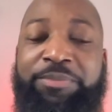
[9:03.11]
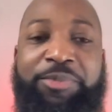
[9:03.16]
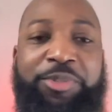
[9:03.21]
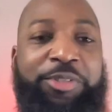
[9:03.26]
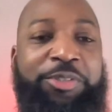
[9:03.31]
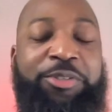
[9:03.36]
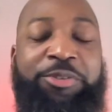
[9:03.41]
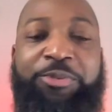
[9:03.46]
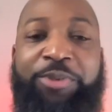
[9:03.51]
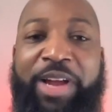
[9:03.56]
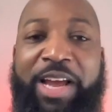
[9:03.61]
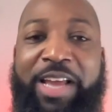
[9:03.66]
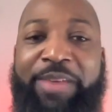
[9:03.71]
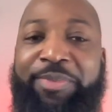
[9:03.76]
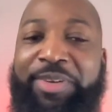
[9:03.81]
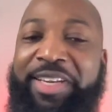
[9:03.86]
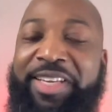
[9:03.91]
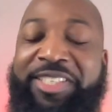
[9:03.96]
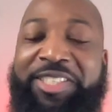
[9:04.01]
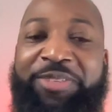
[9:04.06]
subscribe,
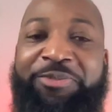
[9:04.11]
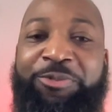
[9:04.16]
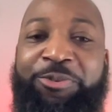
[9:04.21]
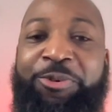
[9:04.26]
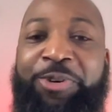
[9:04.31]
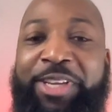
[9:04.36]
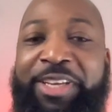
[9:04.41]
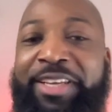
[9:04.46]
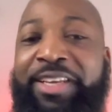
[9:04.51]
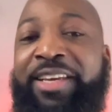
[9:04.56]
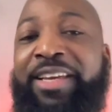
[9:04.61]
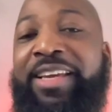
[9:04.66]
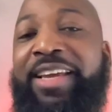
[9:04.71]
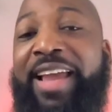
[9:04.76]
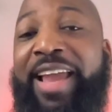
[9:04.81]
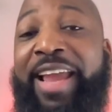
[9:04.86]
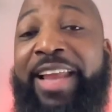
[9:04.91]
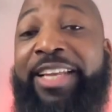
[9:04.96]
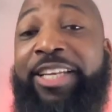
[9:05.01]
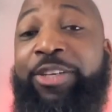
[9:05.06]
it's free.
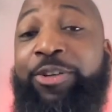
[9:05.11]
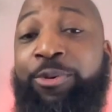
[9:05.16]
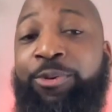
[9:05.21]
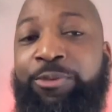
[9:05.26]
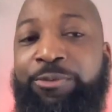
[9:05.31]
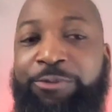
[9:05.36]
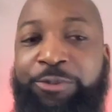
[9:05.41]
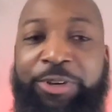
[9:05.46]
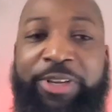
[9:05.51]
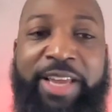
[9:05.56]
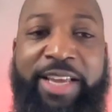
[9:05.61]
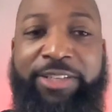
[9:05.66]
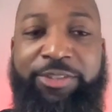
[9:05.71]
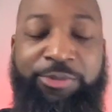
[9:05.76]
And don't forget